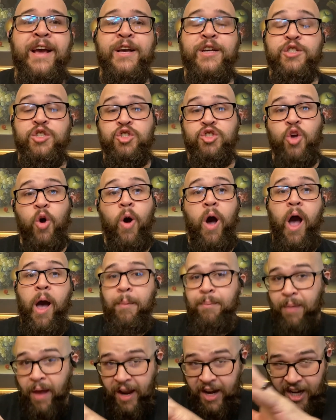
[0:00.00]
So I'm
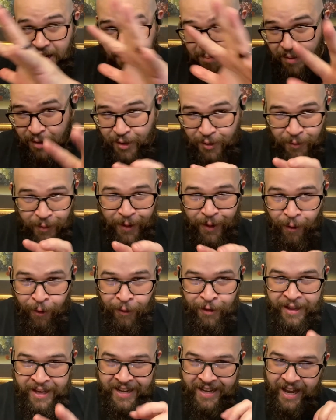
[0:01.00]
not gonna be doing
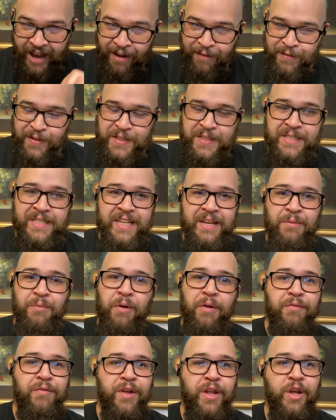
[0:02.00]
all eight, obviously, in
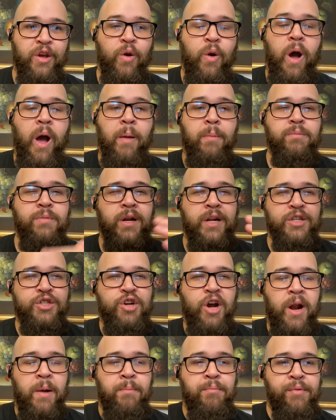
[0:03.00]
one video. I'm gonna
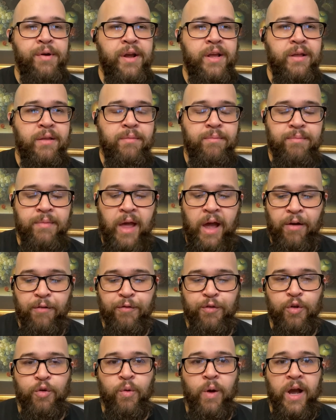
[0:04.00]
try to break them down
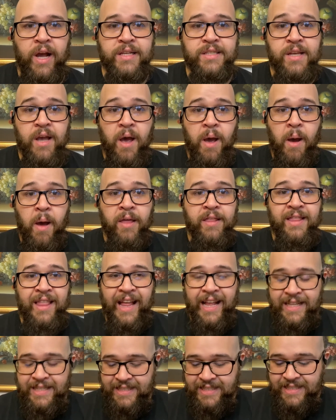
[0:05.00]
for you guys.
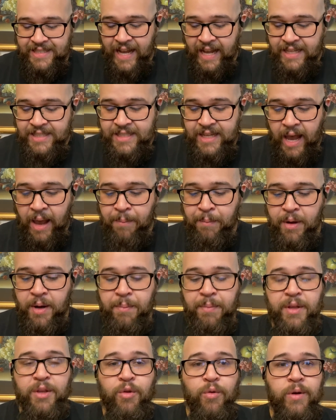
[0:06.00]
The scents I'm gonna
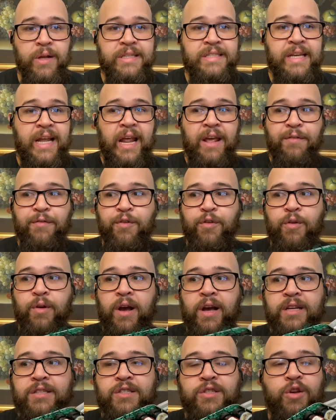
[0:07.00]
be doing today for you
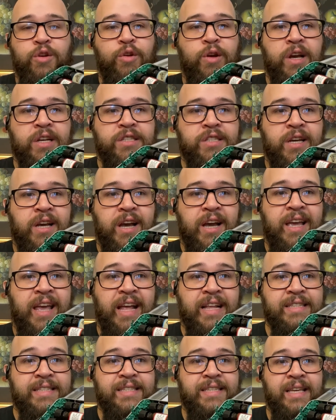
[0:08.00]
guys, so you guys can
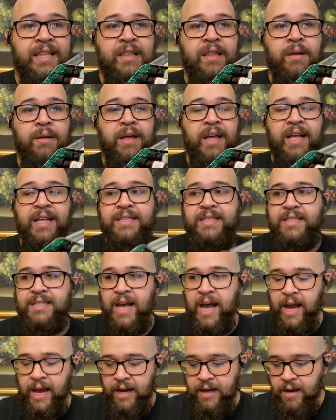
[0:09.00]
again see the
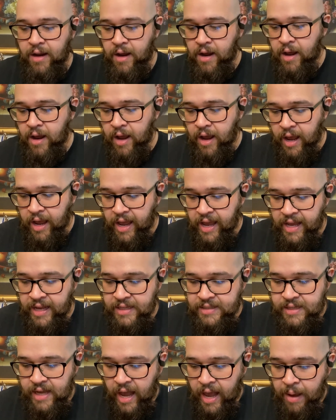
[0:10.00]
inside,
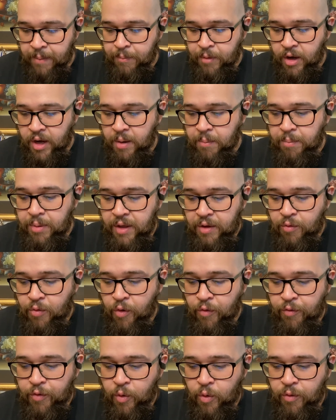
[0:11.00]
is I'm gonna be
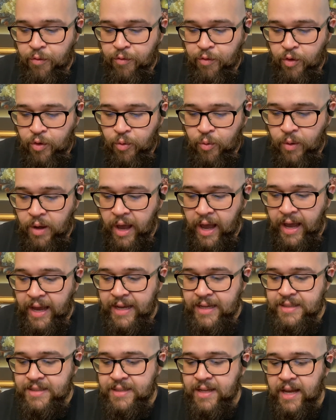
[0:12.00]
reviewing for you
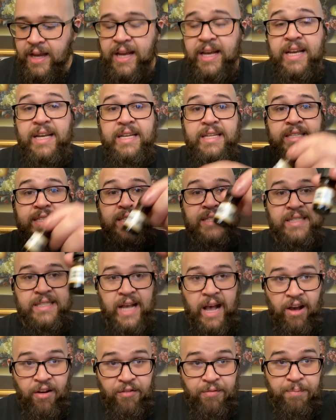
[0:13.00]
guys
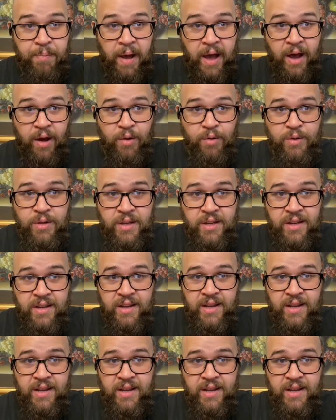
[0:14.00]
Southbound